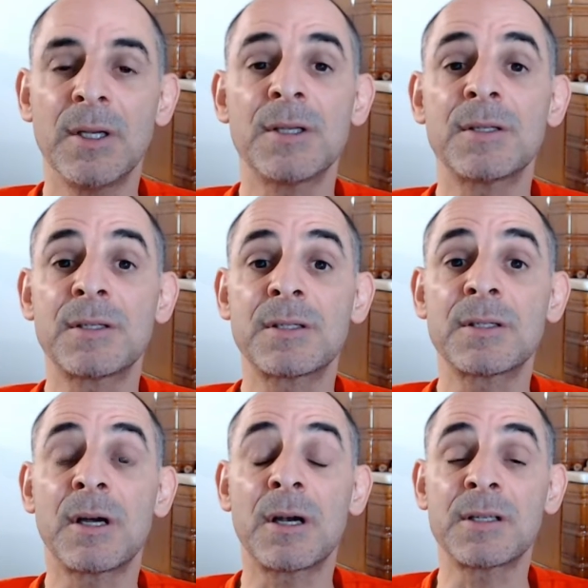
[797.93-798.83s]

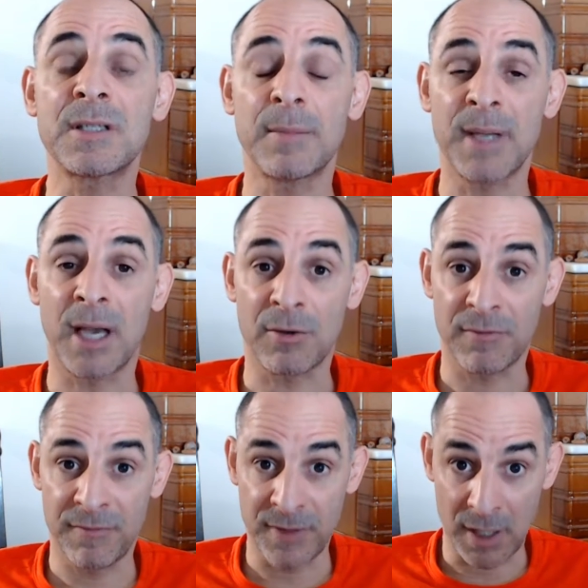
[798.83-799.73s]
Start stepping out
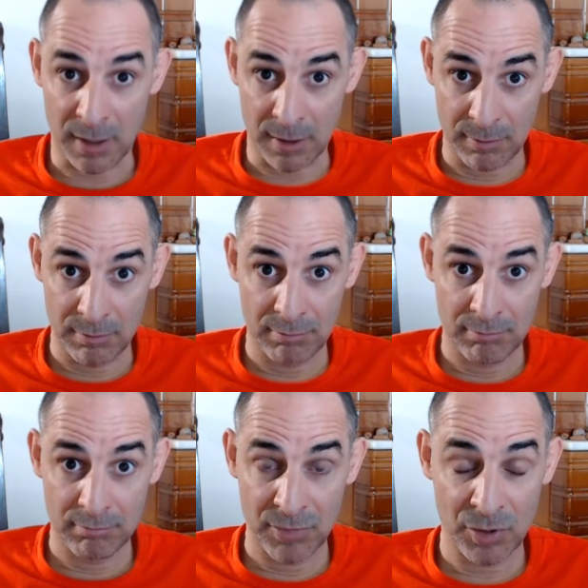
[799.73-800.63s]
of fear.
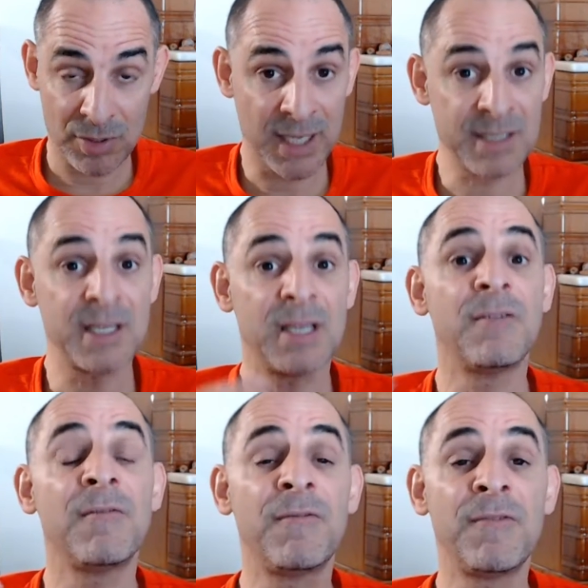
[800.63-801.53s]
Because like I said,
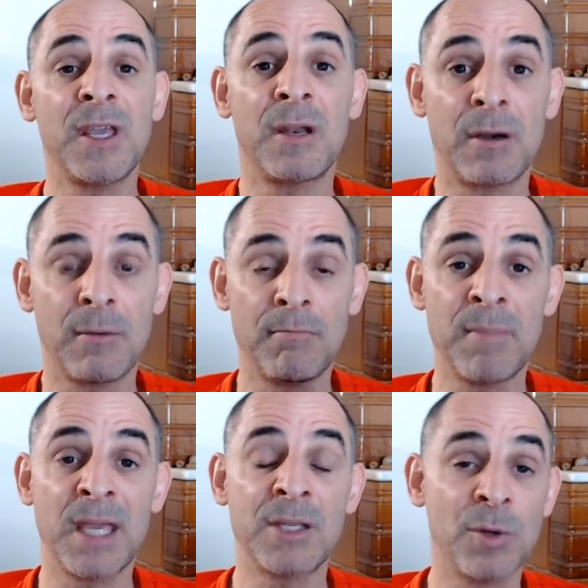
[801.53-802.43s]
fear
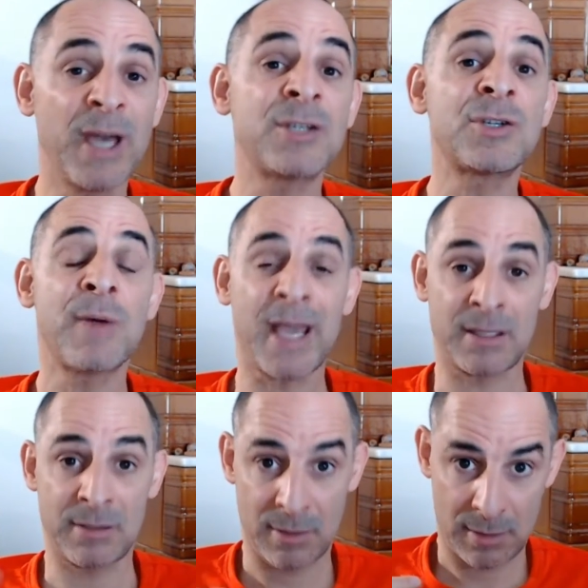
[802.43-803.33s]
makes you
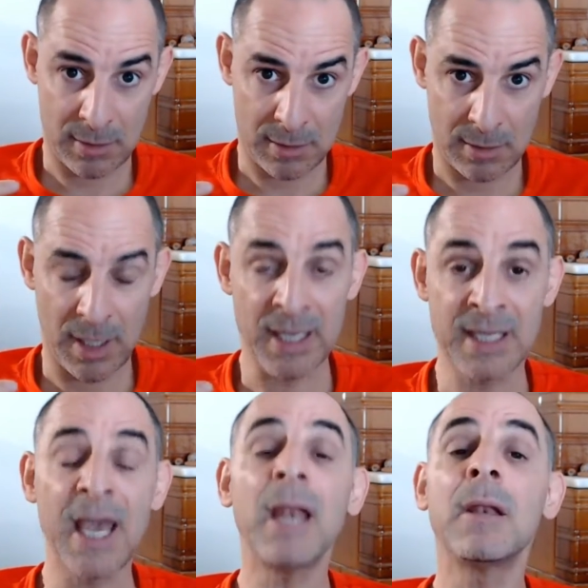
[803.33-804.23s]
attract,
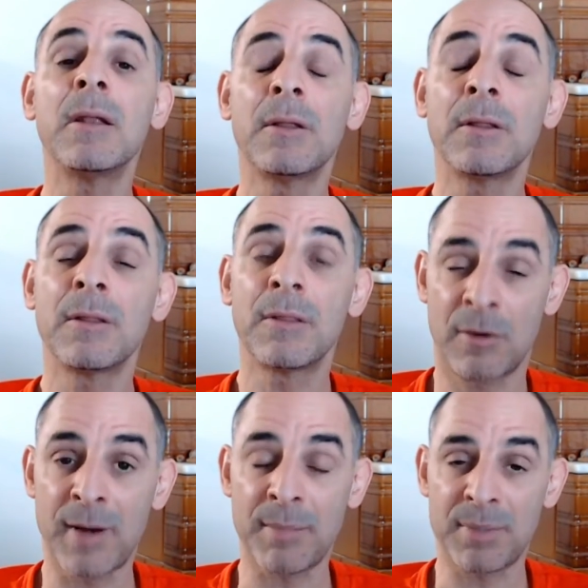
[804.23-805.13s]
again,
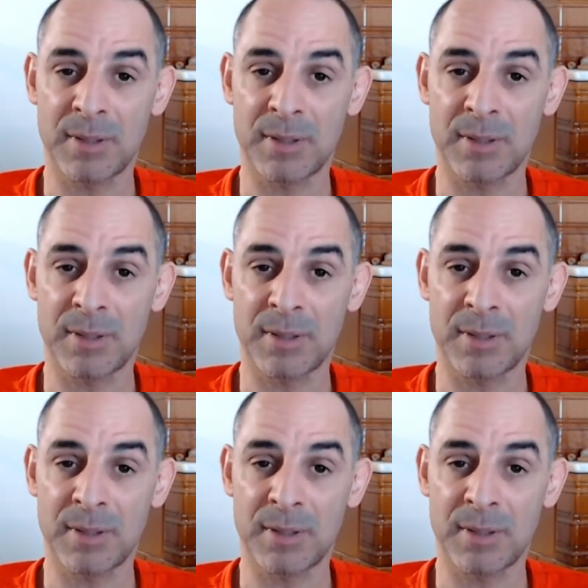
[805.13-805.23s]
crap.